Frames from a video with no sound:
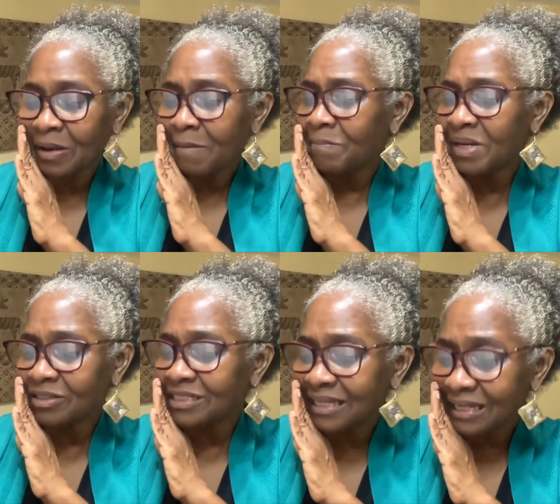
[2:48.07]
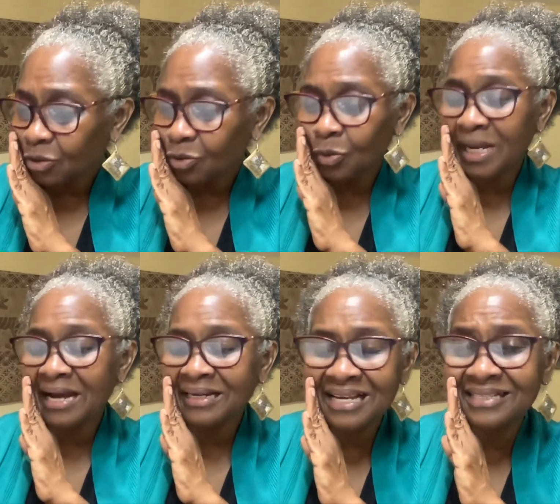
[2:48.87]
May not think uno we
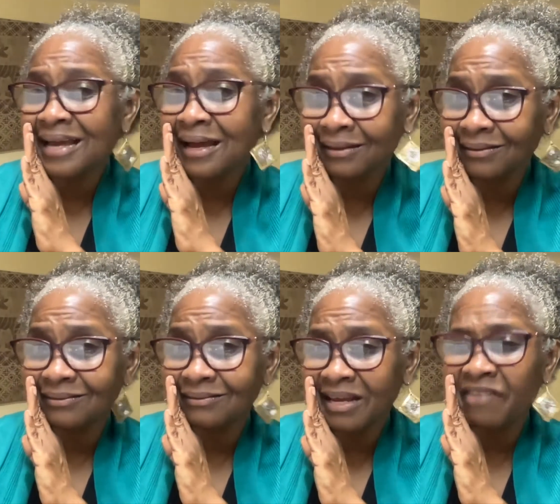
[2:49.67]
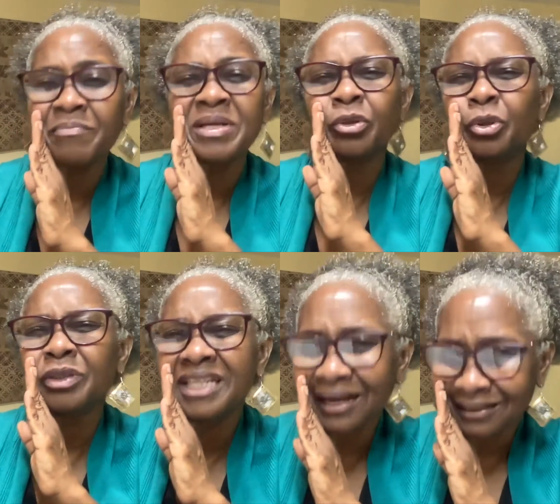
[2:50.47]
understand if me not do
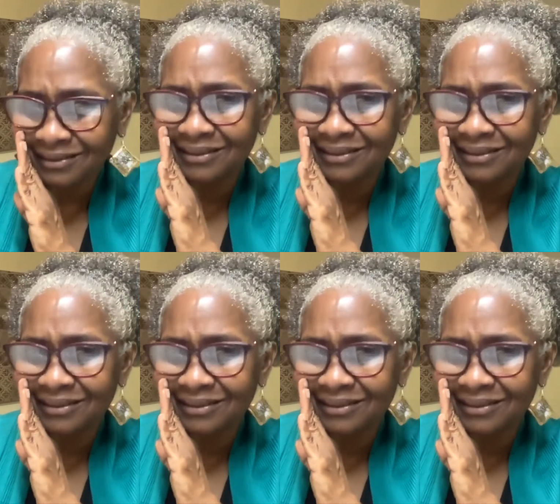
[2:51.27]
that.